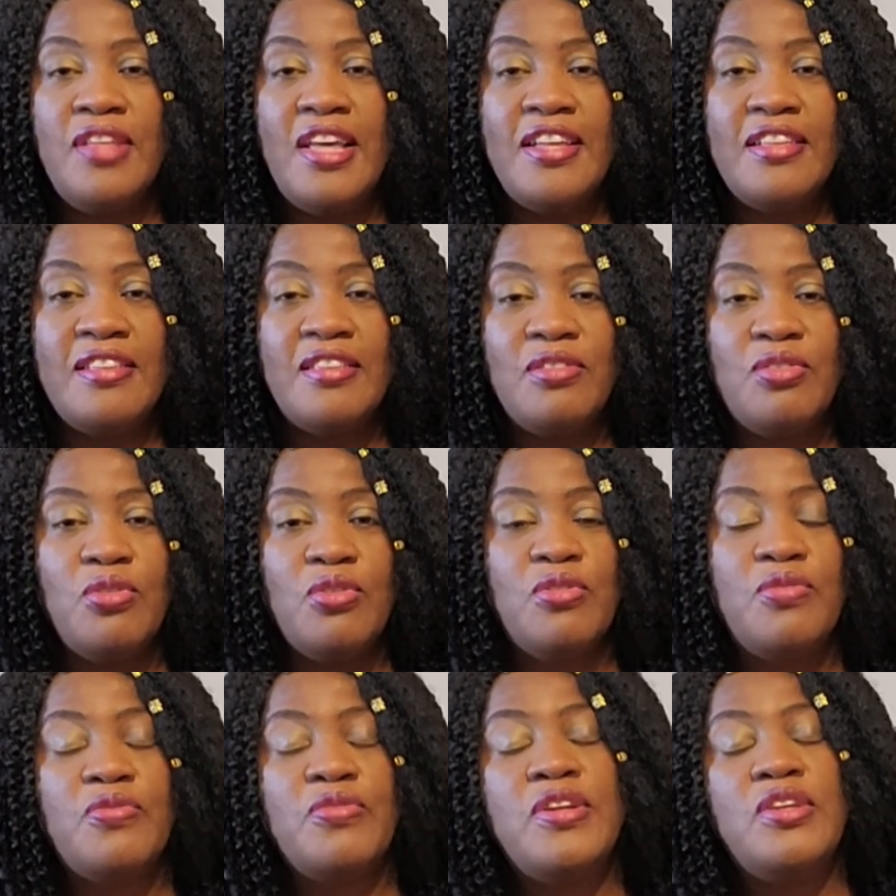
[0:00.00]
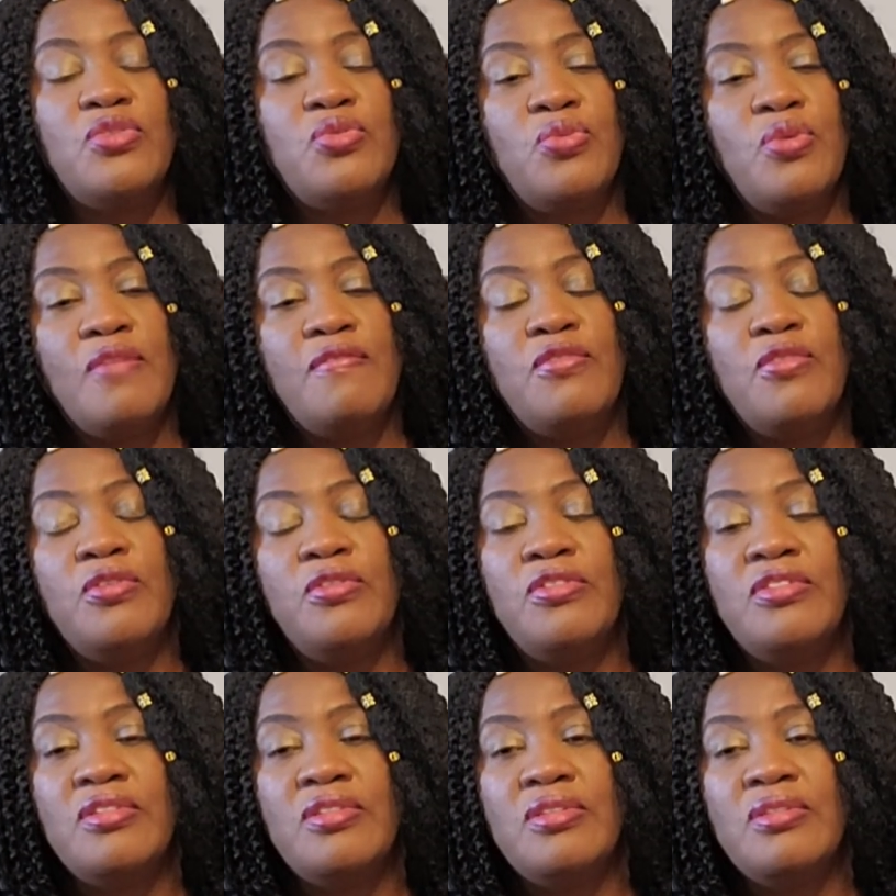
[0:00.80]
There's those friends who
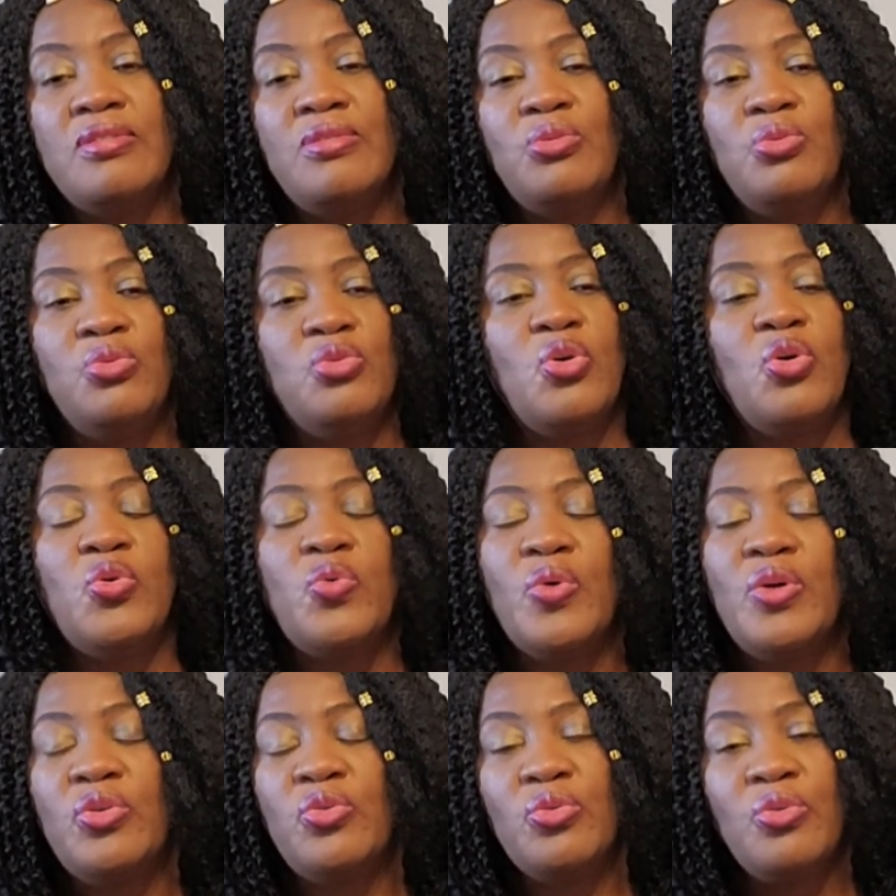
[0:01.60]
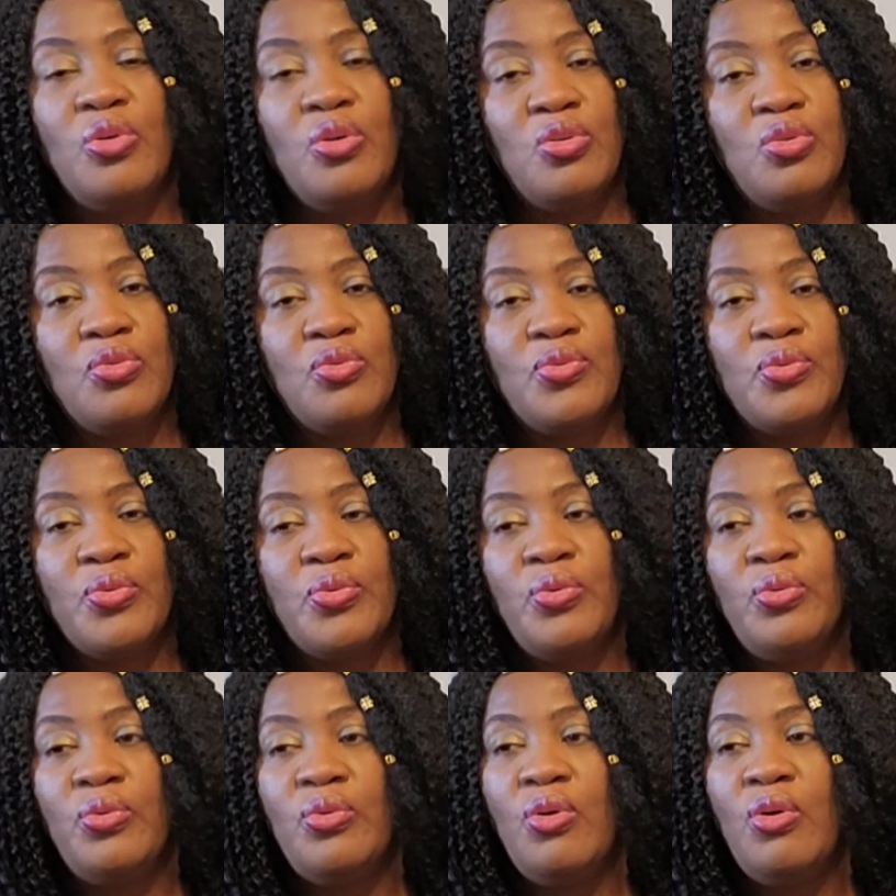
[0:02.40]
don't want to go to
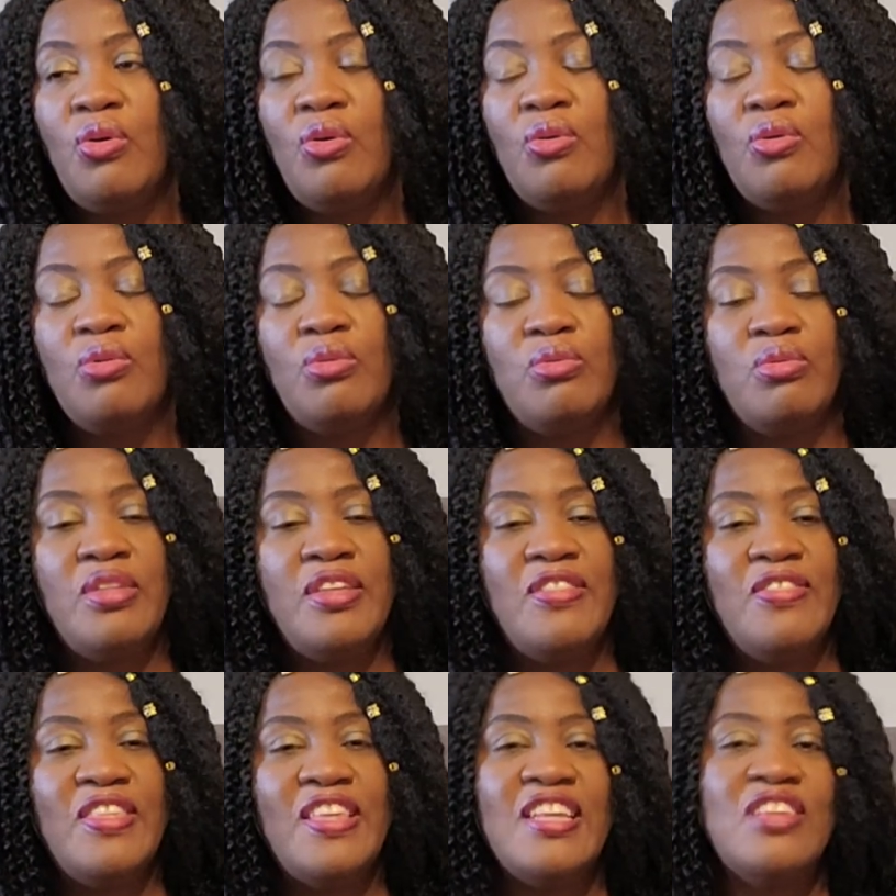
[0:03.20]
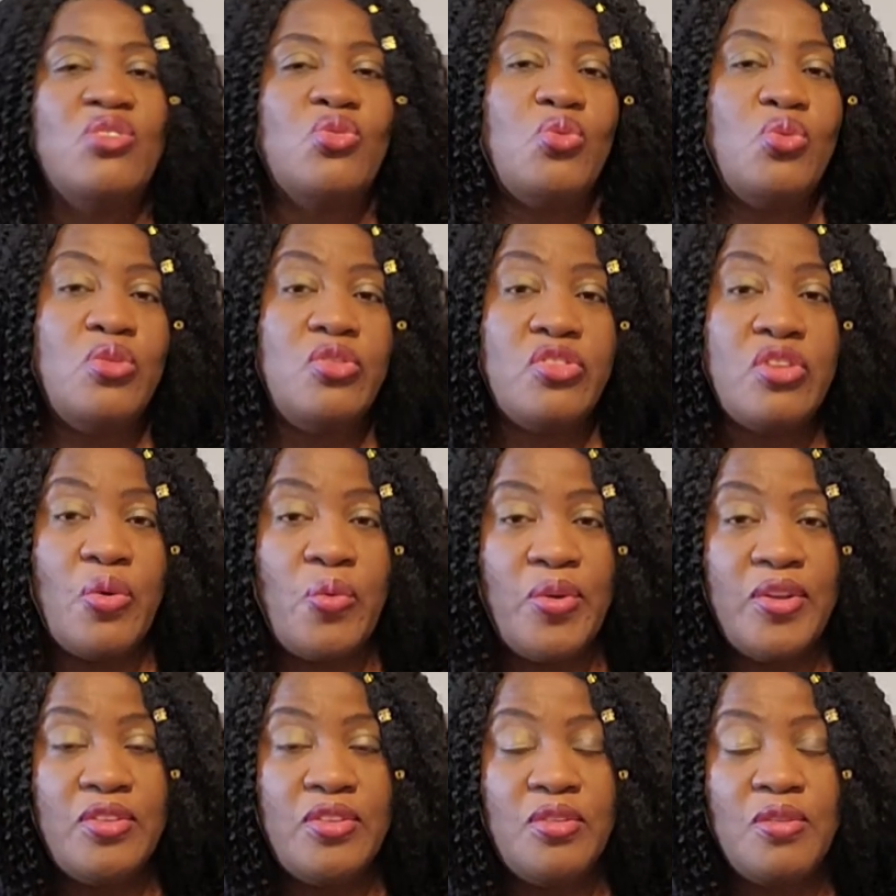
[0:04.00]
school, or they think school is a
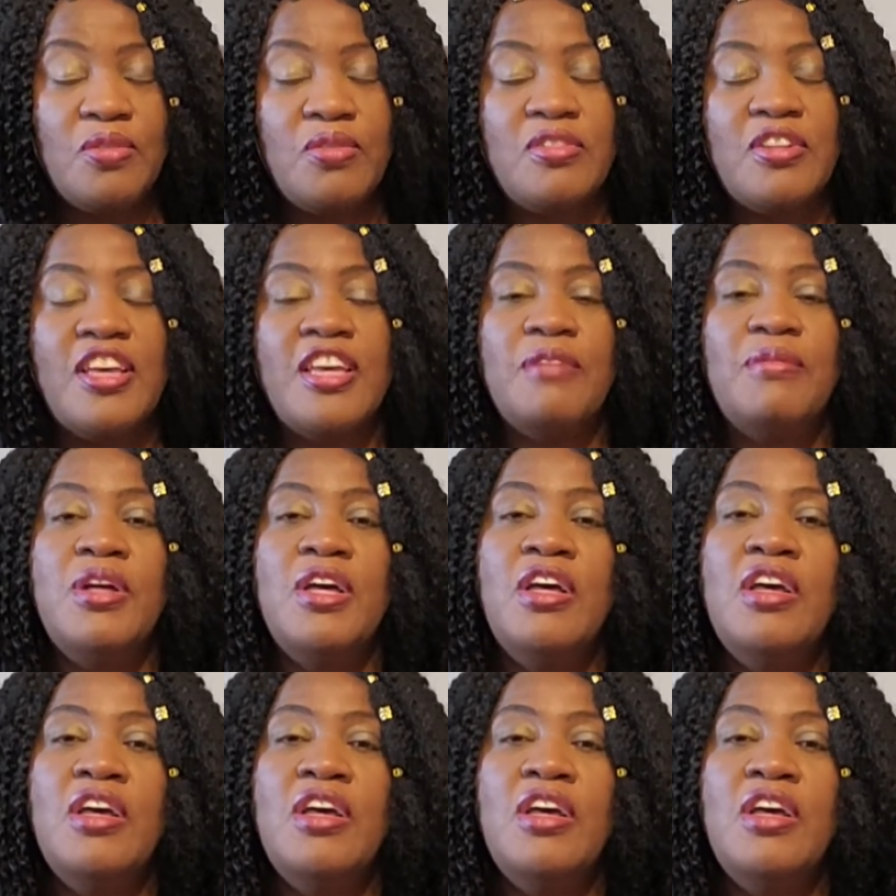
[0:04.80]
waste of time.